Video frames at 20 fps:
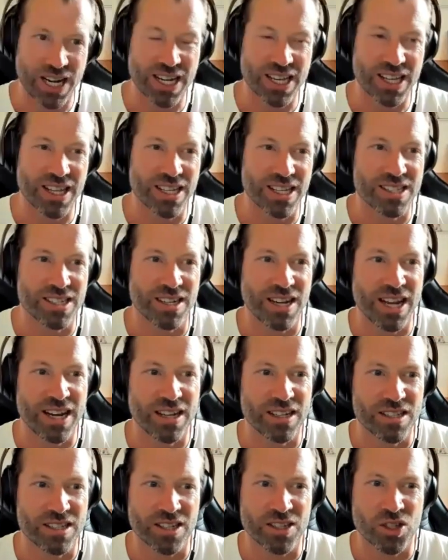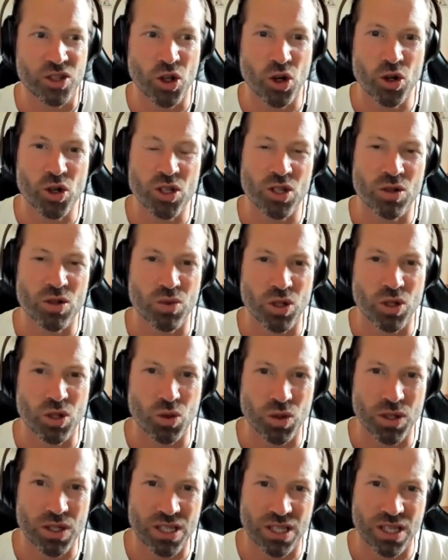like that, and it's
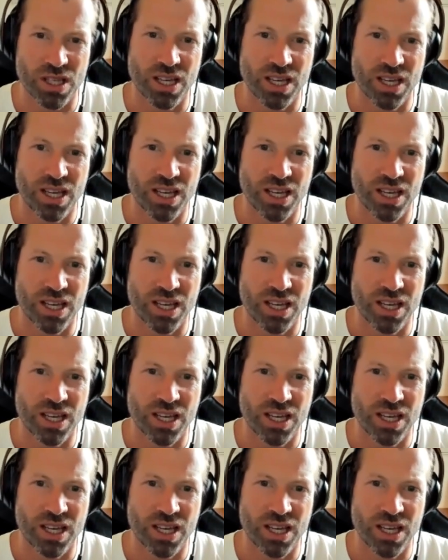noticeable with